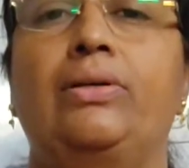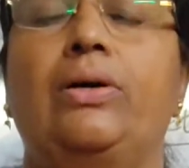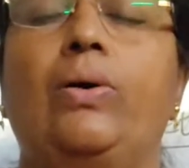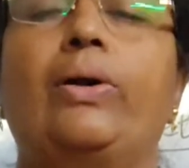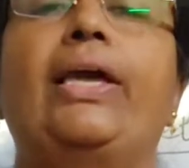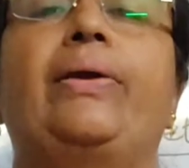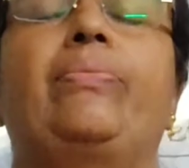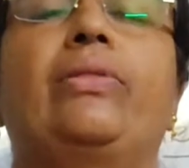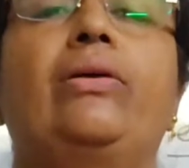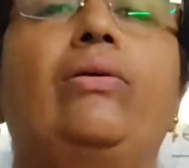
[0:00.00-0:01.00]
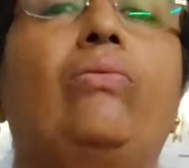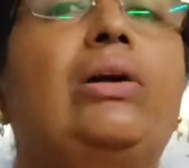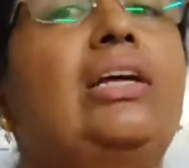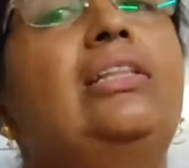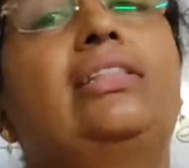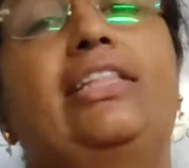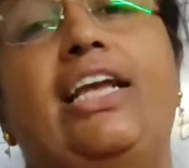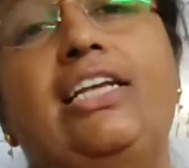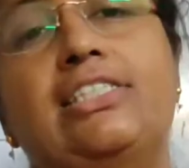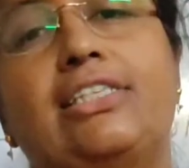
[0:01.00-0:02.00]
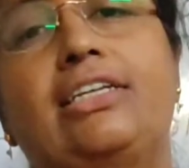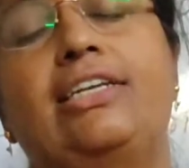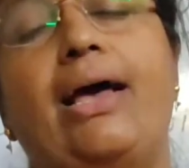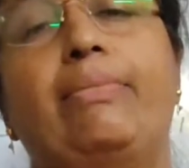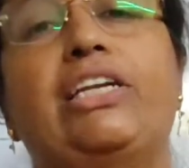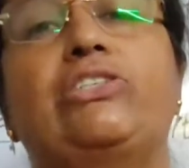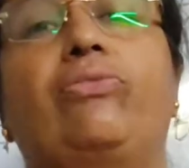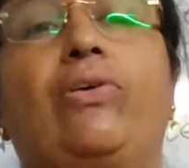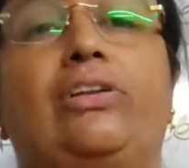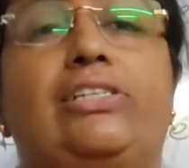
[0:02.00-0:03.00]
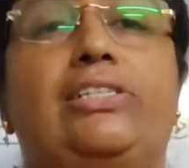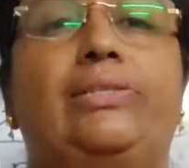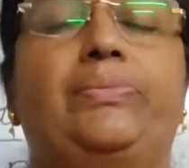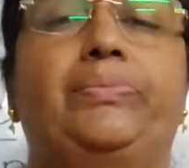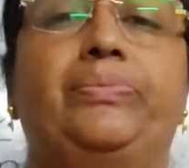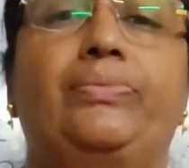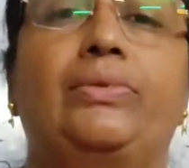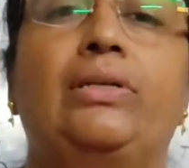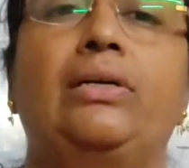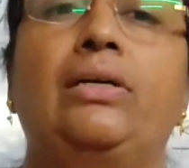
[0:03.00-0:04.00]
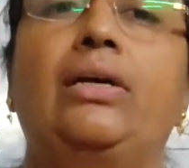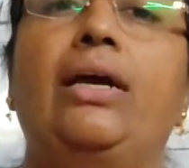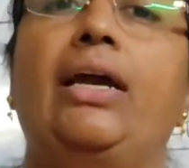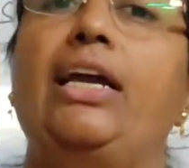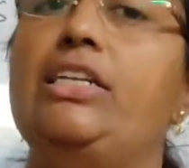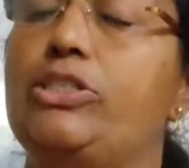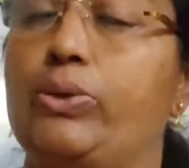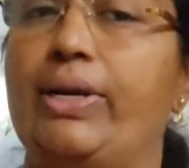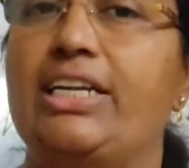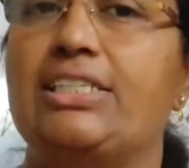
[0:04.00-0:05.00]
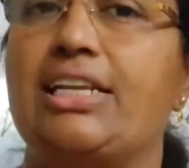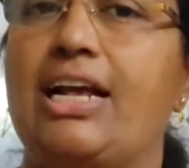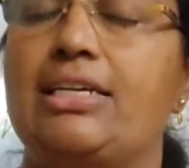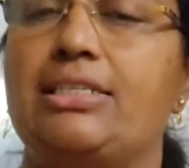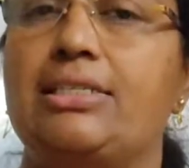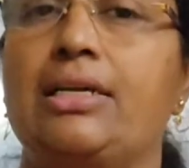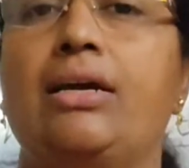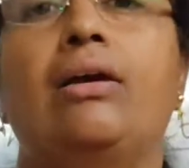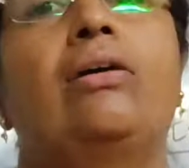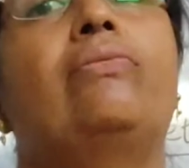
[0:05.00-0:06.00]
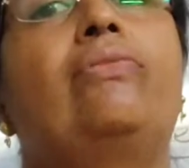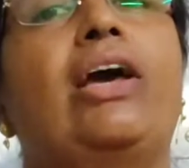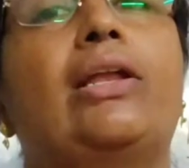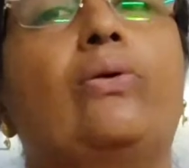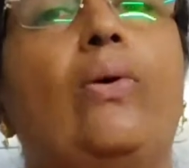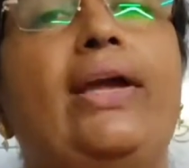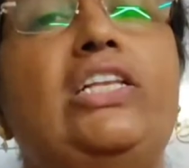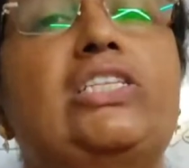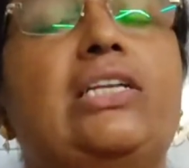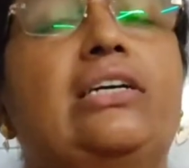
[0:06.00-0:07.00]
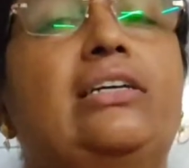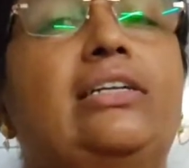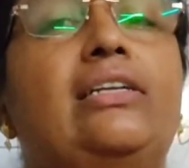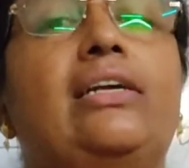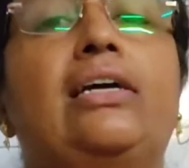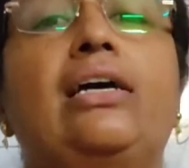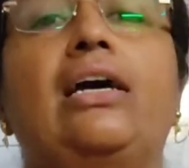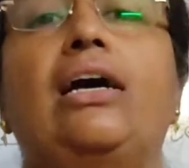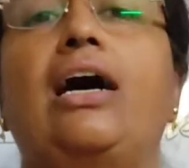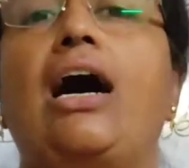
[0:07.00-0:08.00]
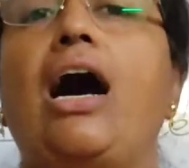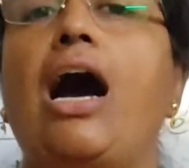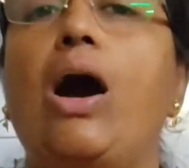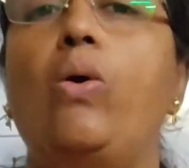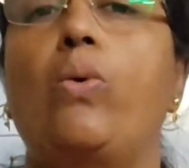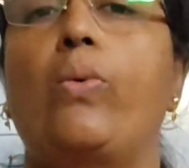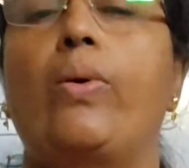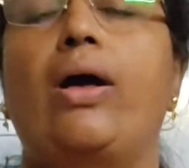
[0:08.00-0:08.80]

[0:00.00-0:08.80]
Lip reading: Okay, what are the things that damage forests? In today's class, we are going to learn how